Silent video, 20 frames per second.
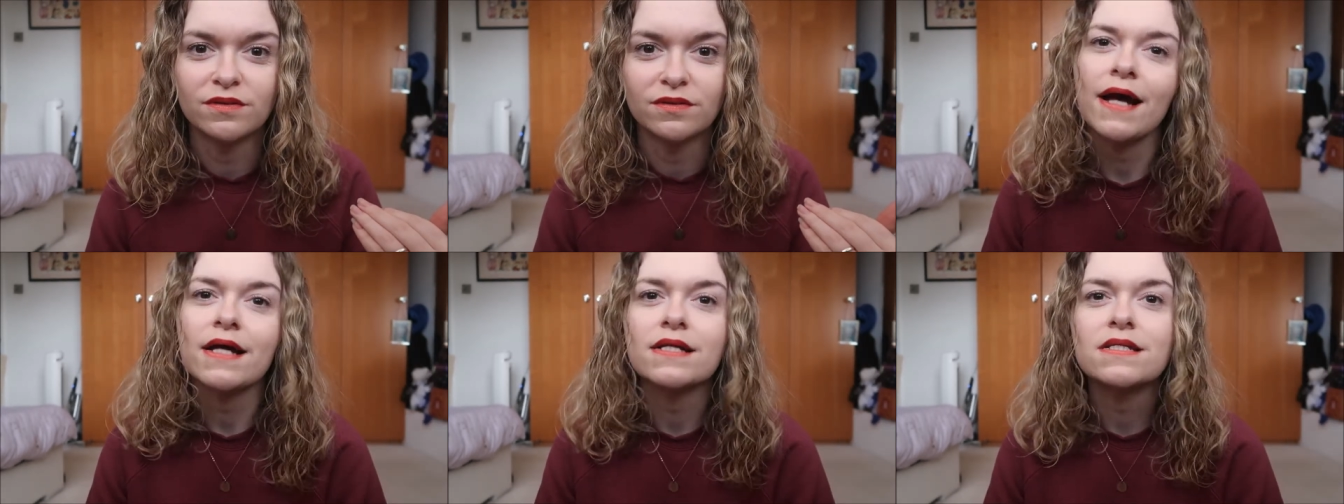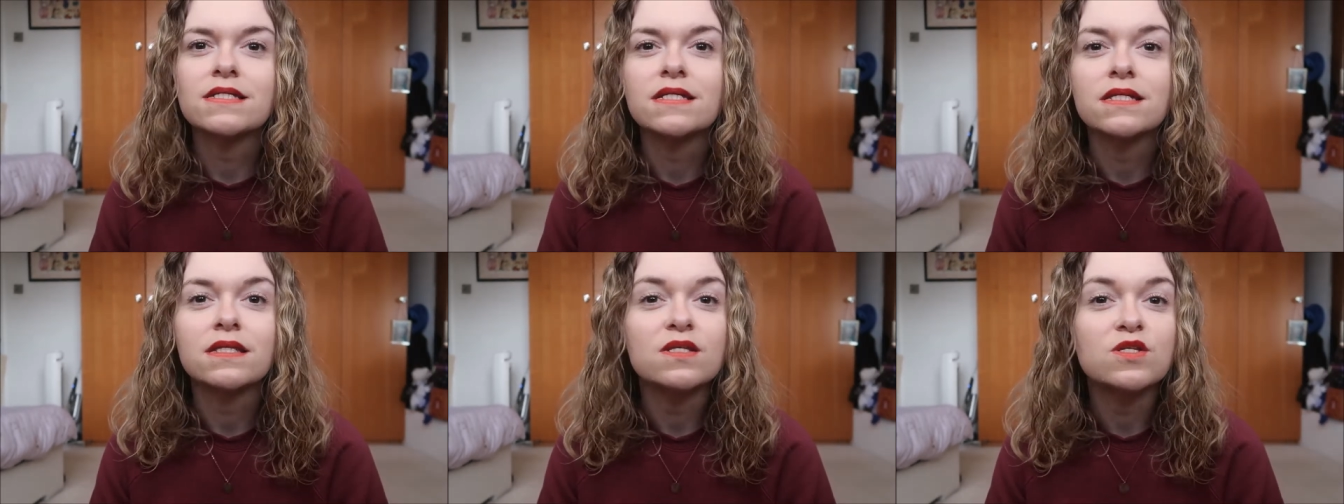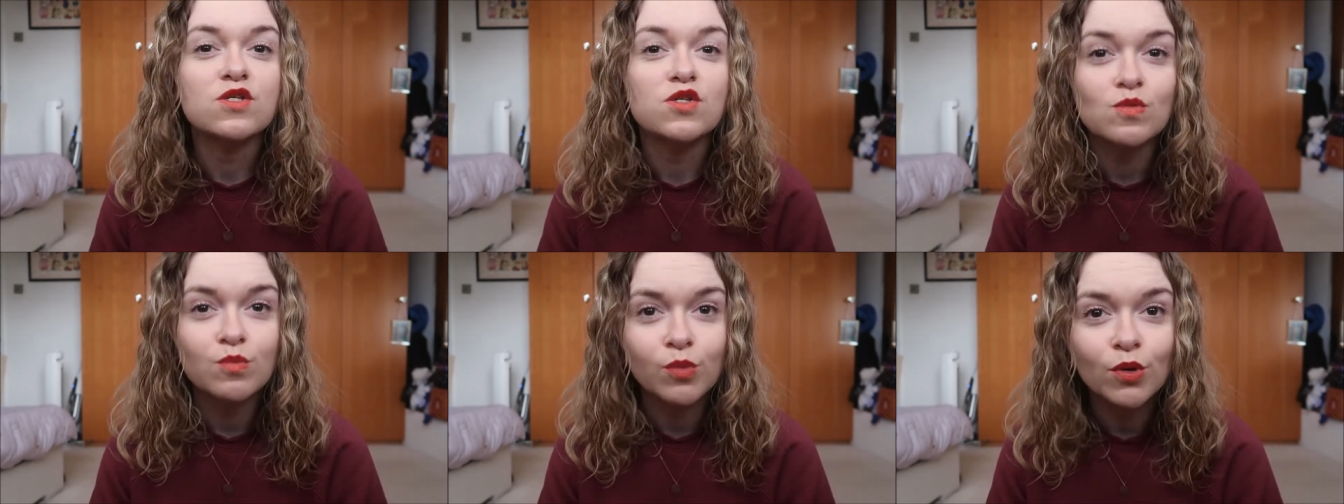And the
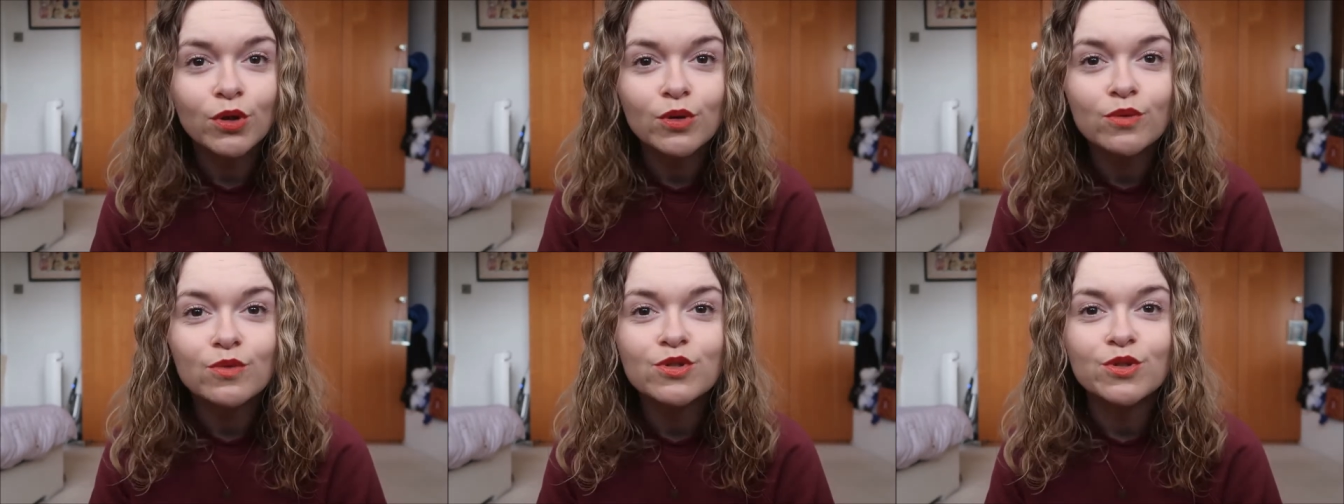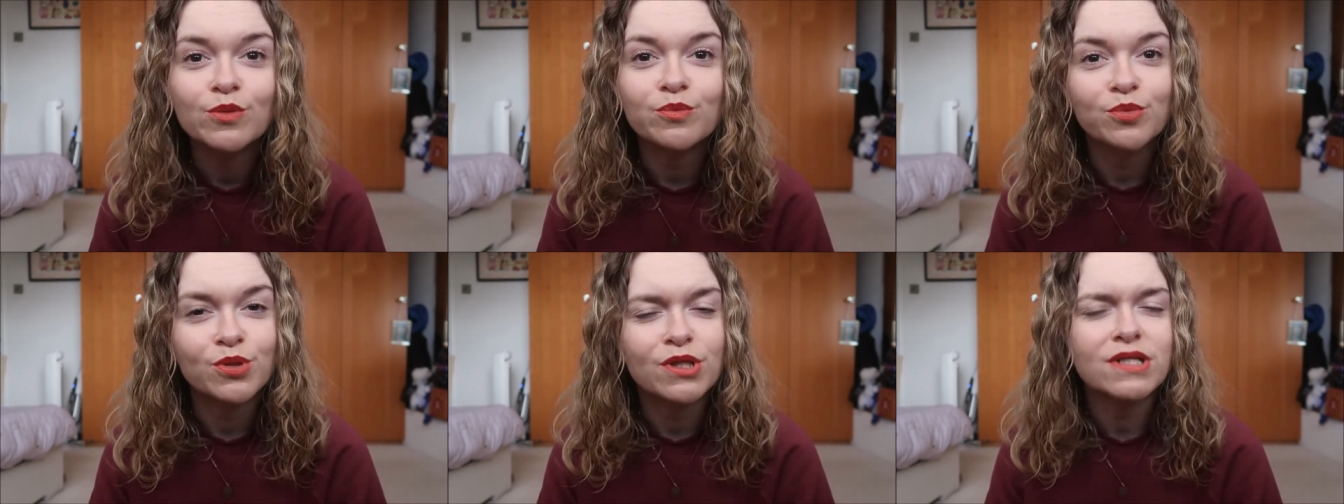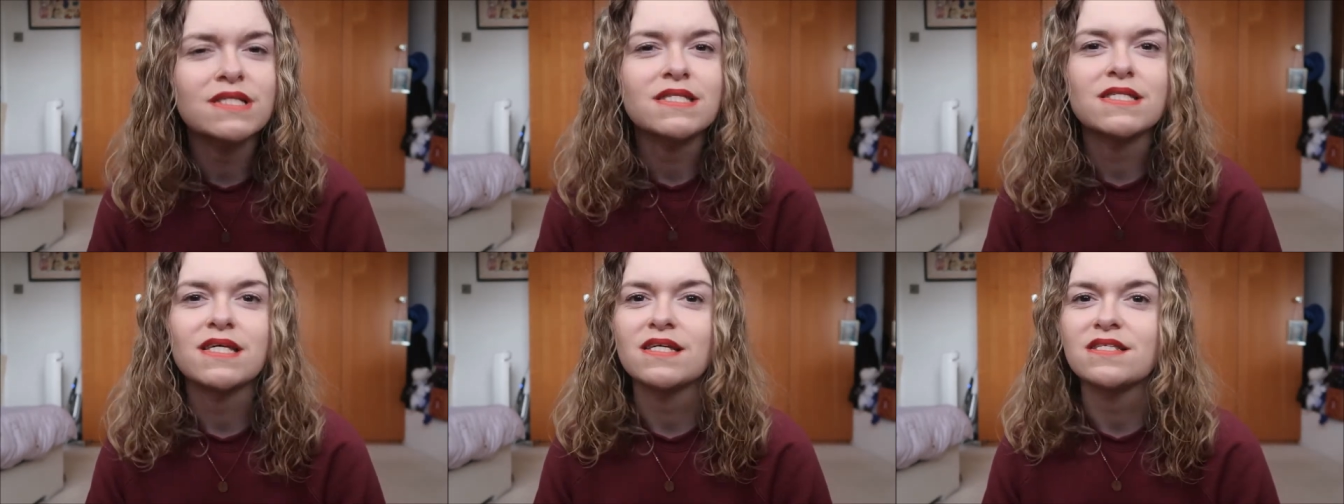spoiled
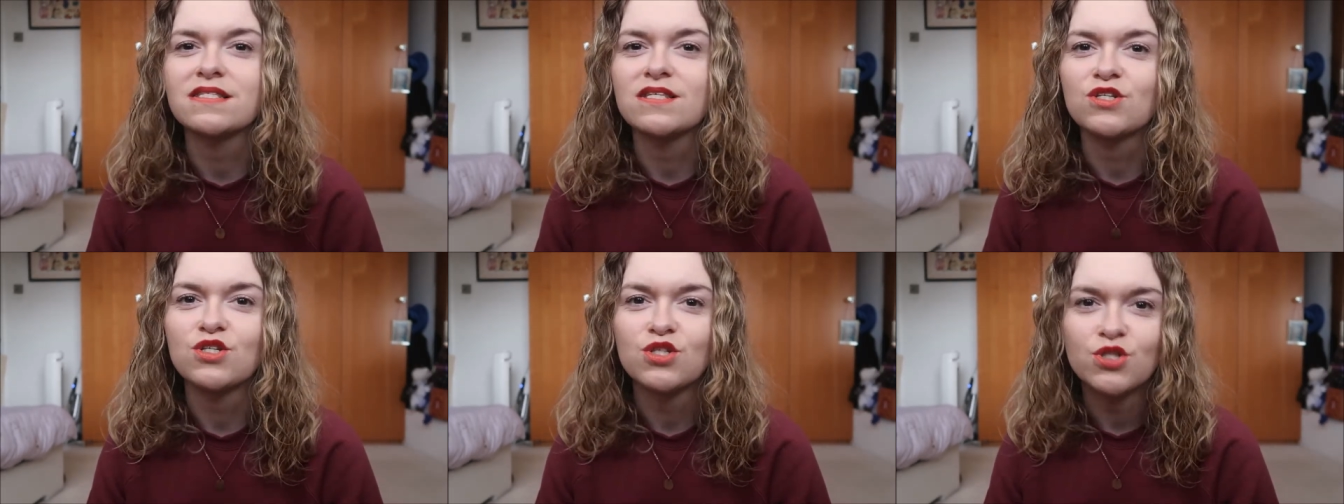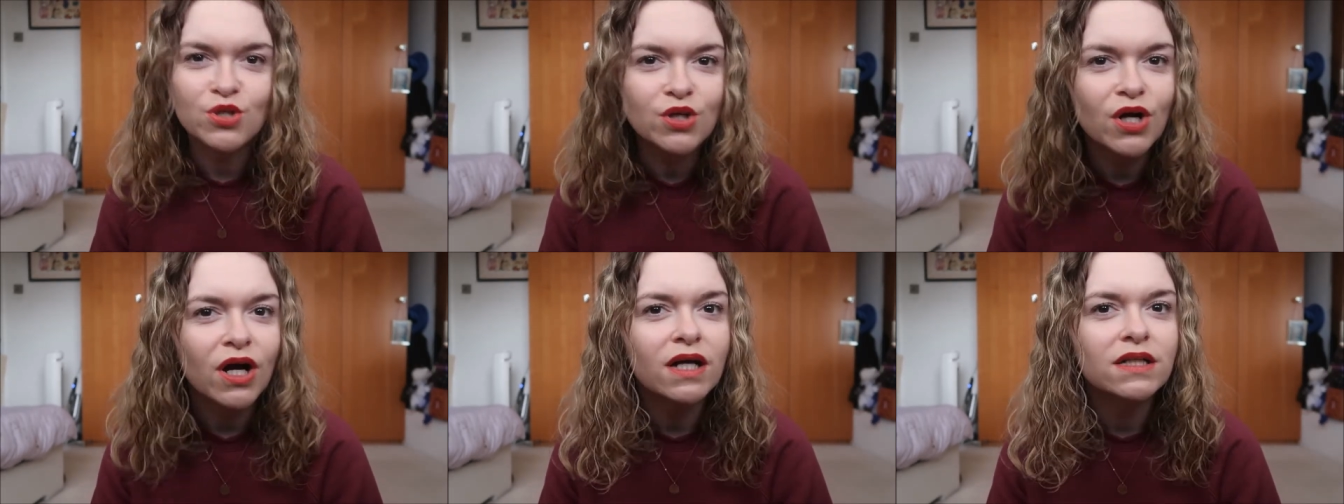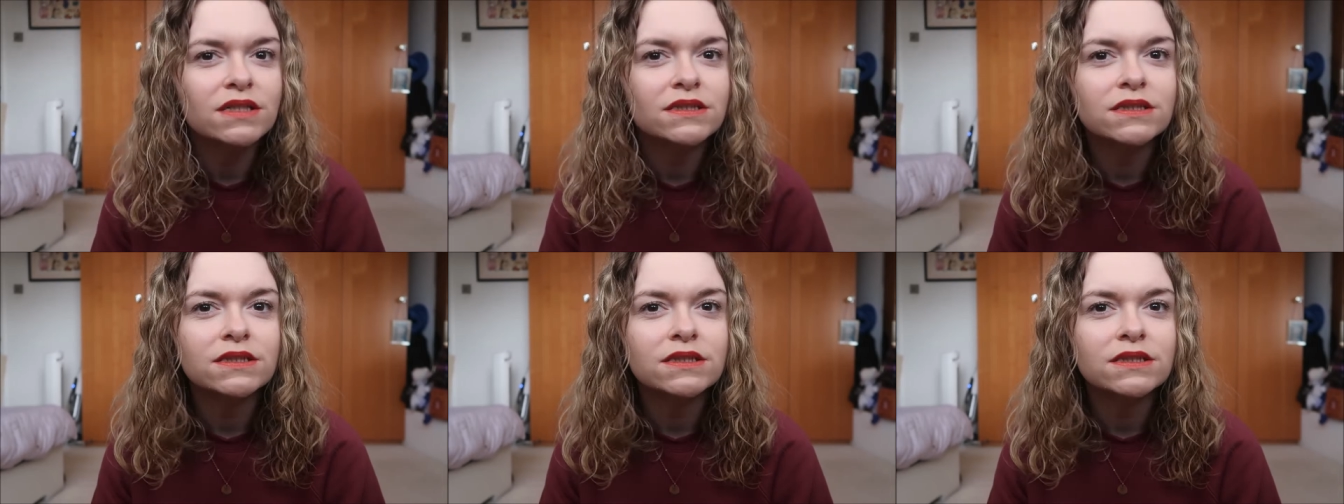Princess Sugar